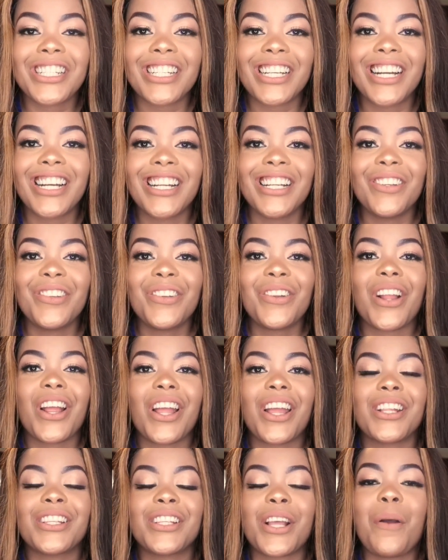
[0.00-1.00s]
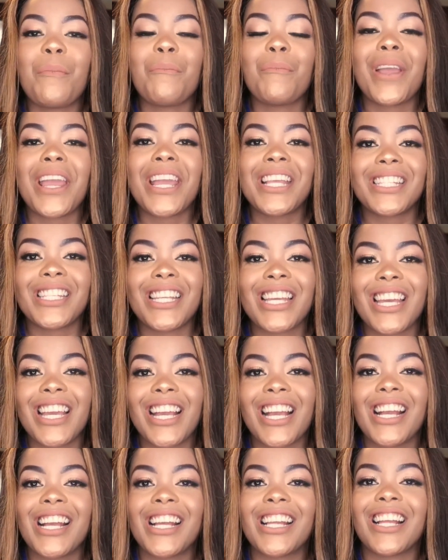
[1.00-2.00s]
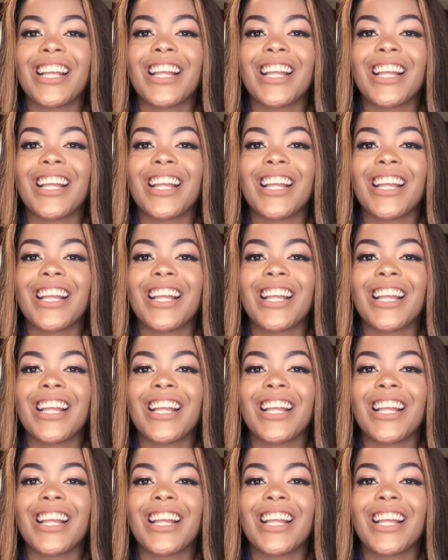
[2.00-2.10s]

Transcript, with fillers: done it's amazing